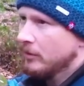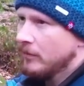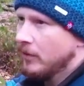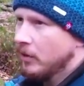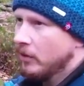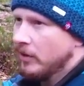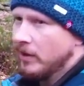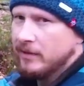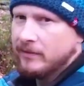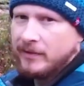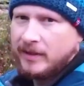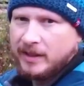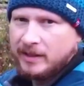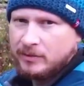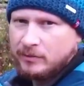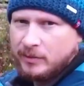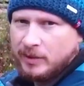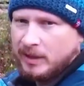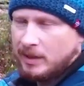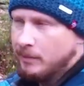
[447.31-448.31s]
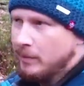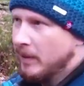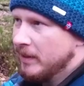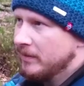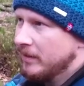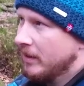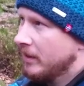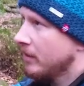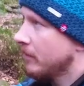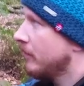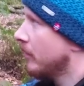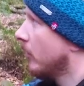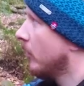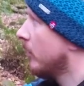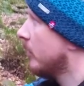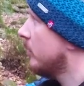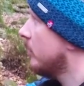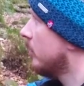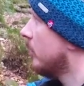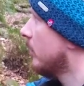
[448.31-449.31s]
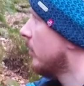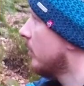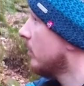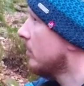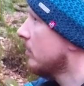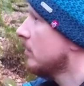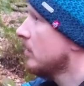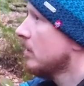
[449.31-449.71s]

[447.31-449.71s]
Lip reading: fog or anything. It's really busy in the forest. So,